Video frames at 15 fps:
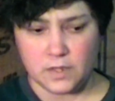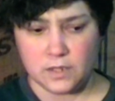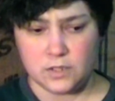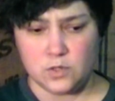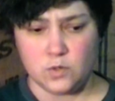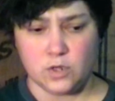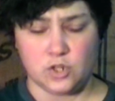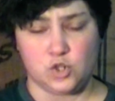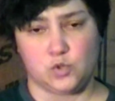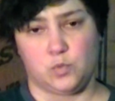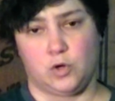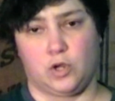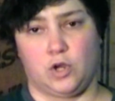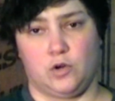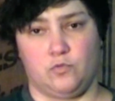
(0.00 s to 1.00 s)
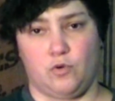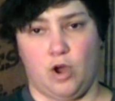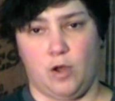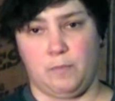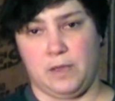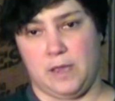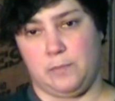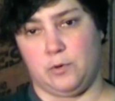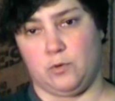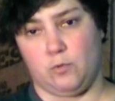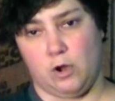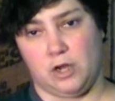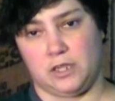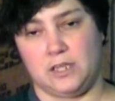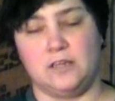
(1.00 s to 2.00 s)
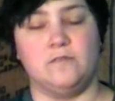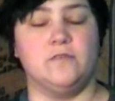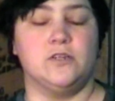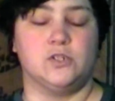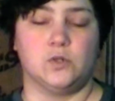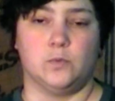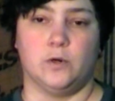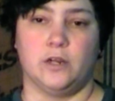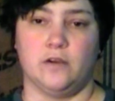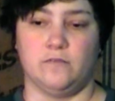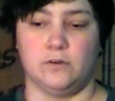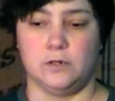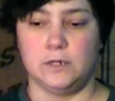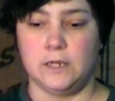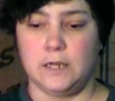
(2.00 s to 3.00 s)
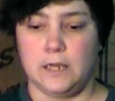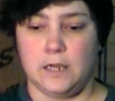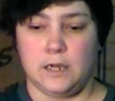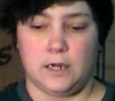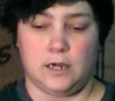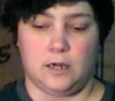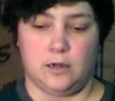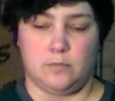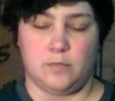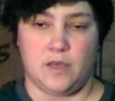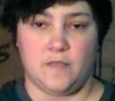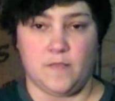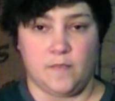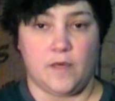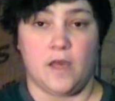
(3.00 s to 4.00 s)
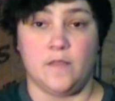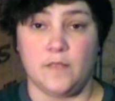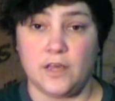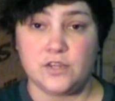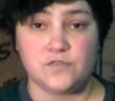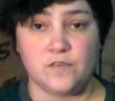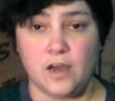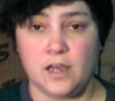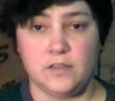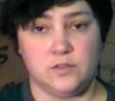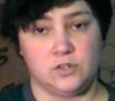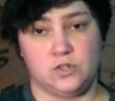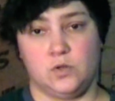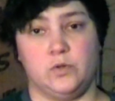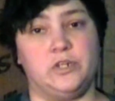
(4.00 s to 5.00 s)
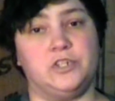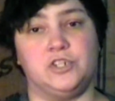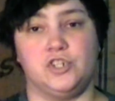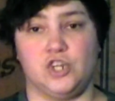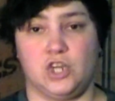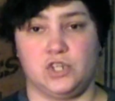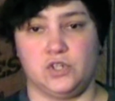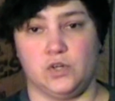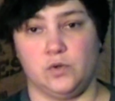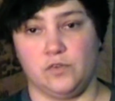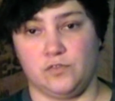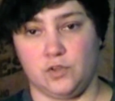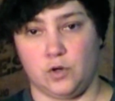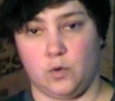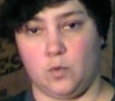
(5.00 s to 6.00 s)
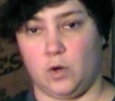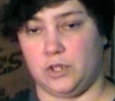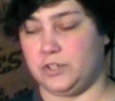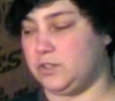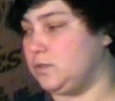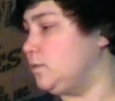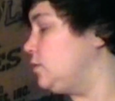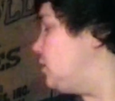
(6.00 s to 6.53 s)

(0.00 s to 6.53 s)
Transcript: You can just work on raw paper, raw canvas, or whatever, and that's fine. There's no need to gesso if you don't want to.